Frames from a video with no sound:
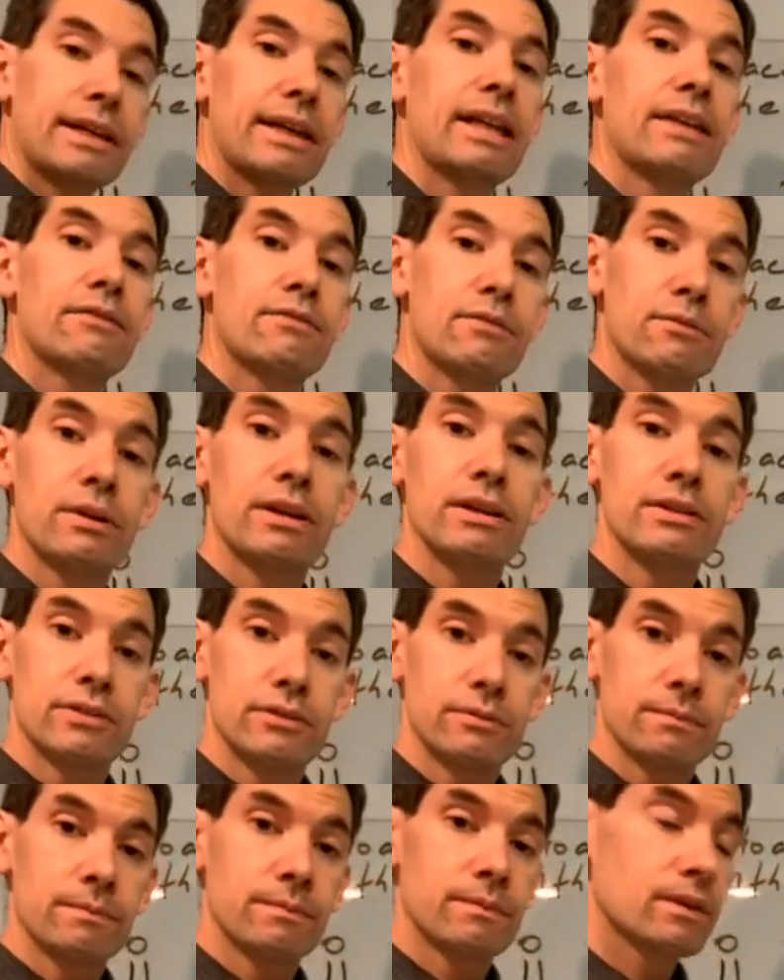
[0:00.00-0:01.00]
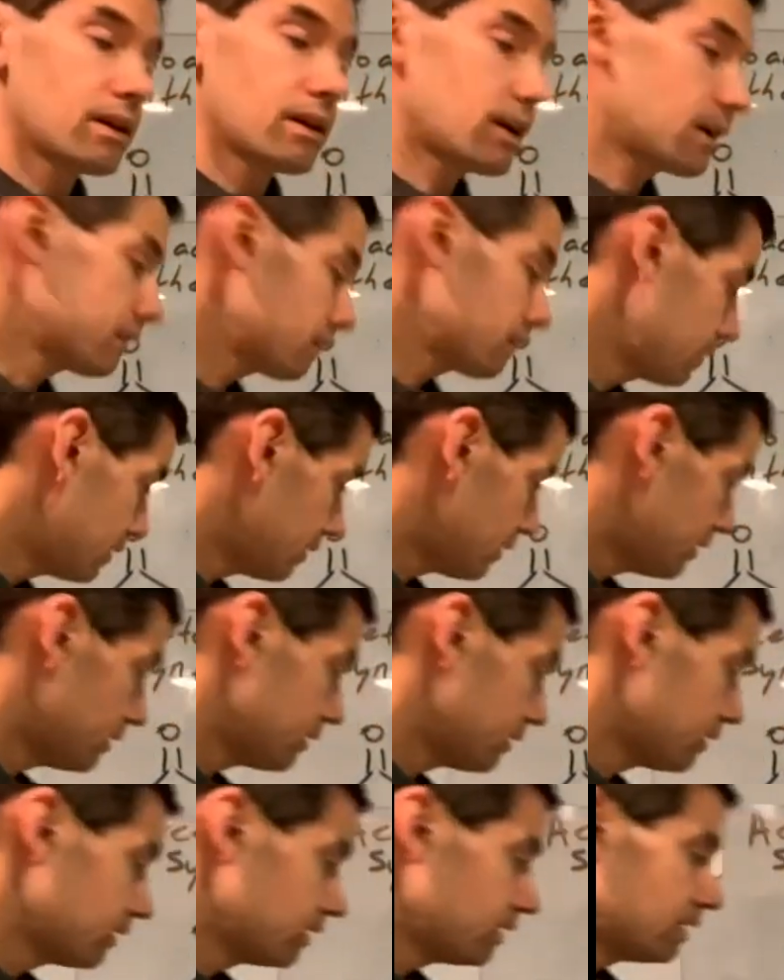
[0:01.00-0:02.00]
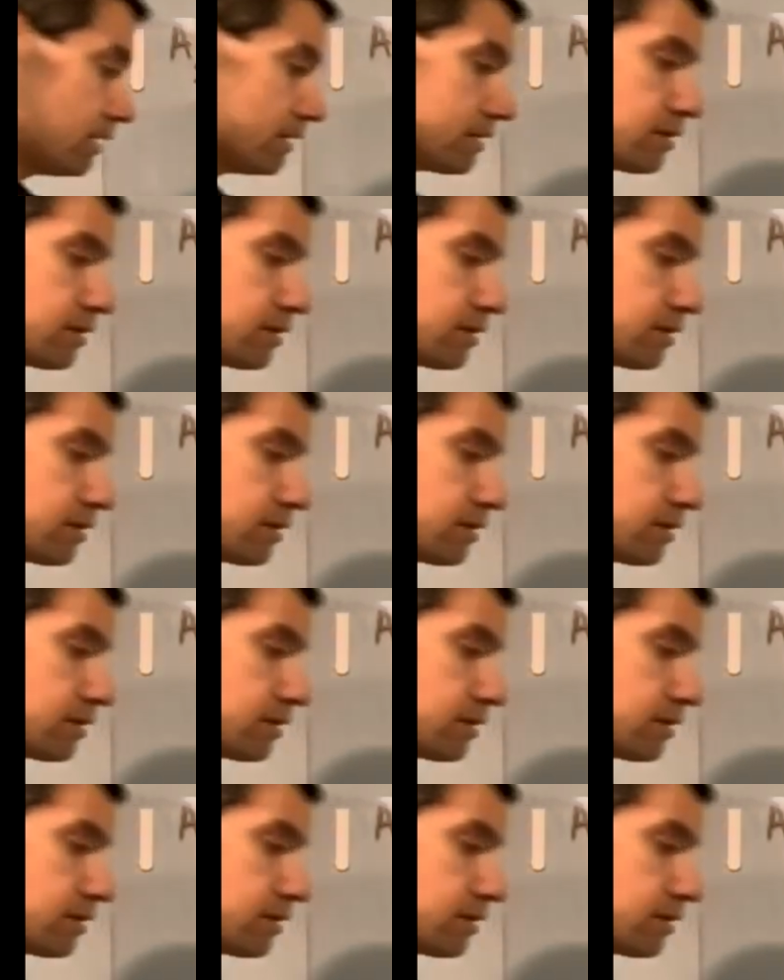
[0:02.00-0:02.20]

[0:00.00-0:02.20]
halide if we wanted to, okay? So